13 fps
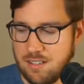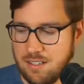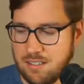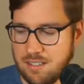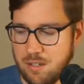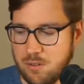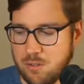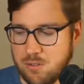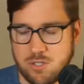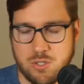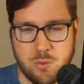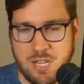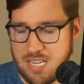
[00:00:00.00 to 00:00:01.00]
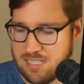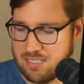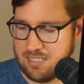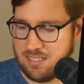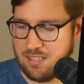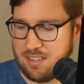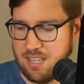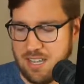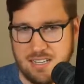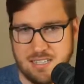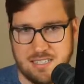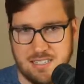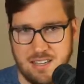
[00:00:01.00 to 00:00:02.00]
Now, there's a tweet
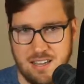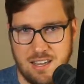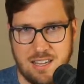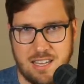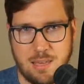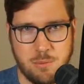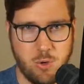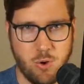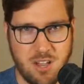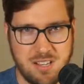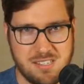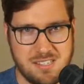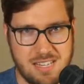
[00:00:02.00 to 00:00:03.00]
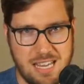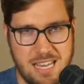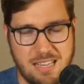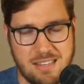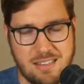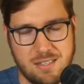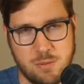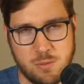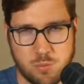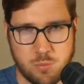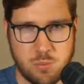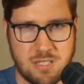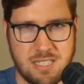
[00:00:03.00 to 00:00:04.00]
that I came across today that was
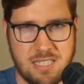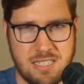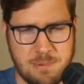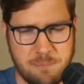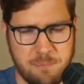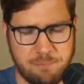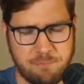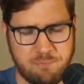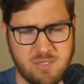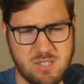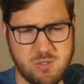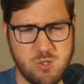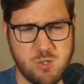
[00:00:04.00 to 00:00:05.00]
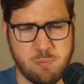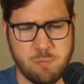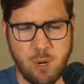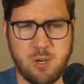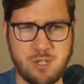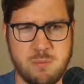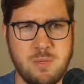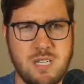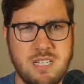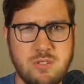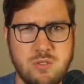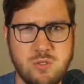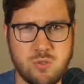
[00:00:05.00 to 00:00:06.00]
really sparked me
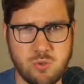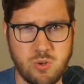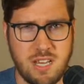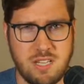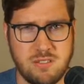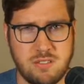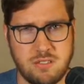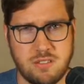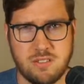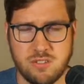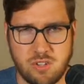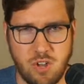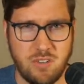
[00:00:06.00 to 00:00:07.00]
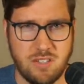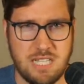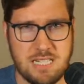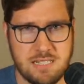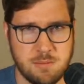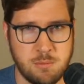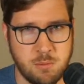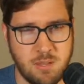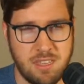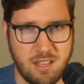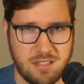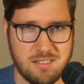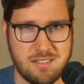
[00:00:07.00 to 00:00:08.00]
to try to consolidate some of my
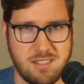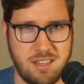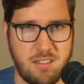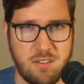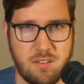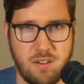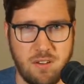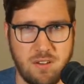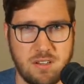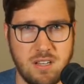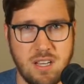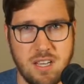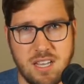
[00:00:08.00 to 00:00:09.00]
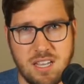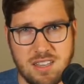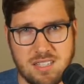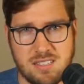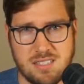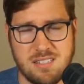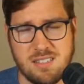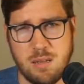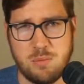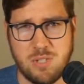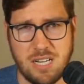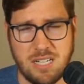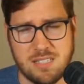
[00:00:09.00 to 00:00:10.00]
thoughts together on this
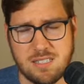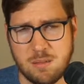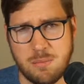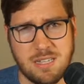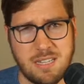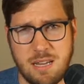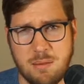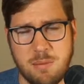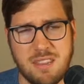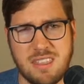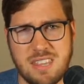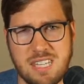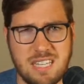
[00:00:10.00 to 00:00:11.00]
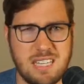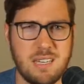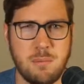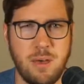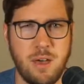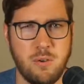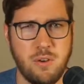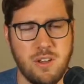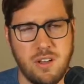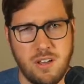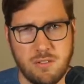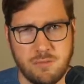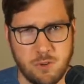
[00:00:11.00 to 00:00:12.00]
subject. It's something that I've been thinking about
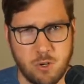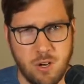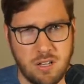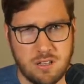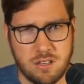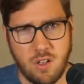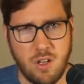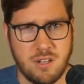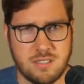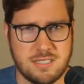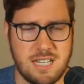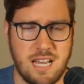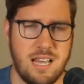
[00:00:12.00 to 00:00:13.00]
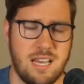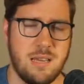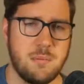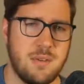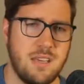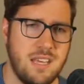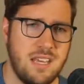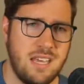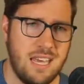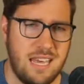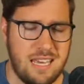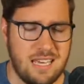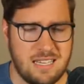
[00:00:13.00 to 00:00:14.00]
for a long time,
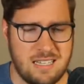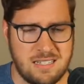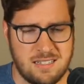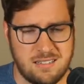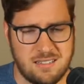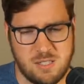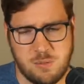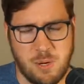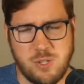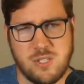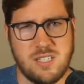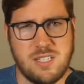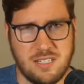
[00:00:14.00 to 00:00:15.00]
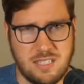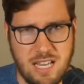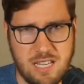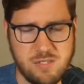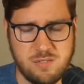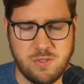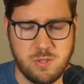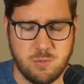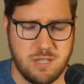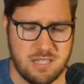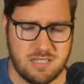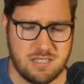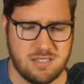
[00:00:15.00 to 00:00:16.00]
and especially in the last few
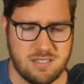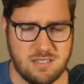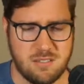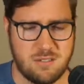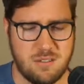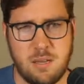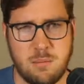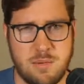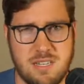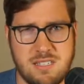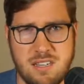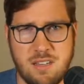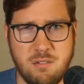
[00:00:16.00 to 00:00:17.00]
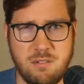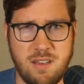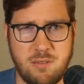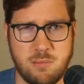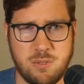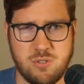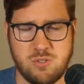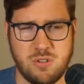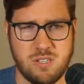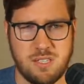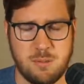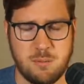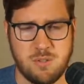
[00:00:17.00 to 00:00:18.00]
weeks, because I know I myself have been
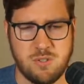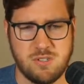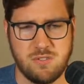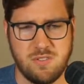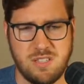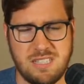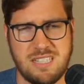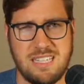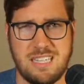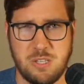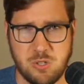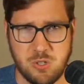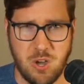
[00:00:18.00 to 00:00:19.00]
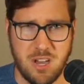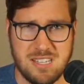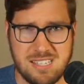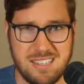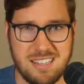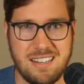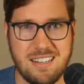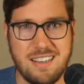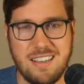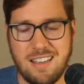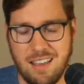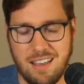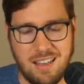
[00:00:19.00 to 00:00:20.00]
struggling with just feeling exhausted,
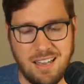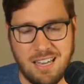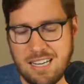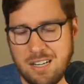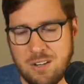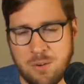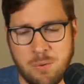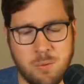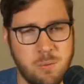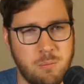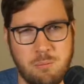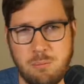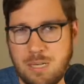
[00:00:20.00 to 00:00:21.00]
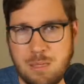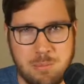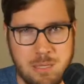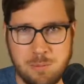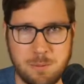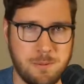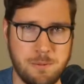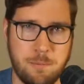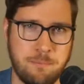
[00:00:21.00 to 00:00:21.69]
and I know many people